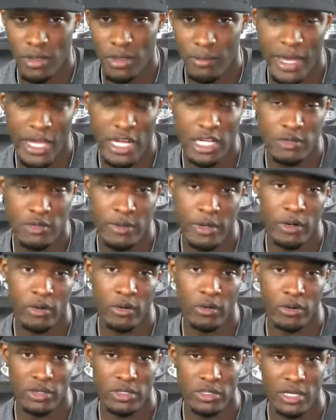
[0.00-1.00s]
management
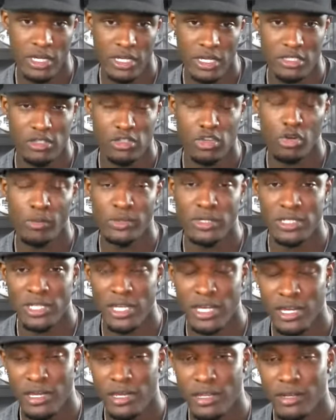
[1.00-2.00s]
course at Sonoma
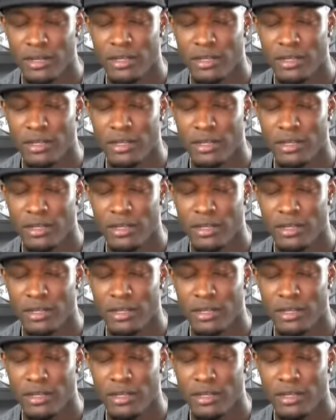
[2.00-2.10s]
State,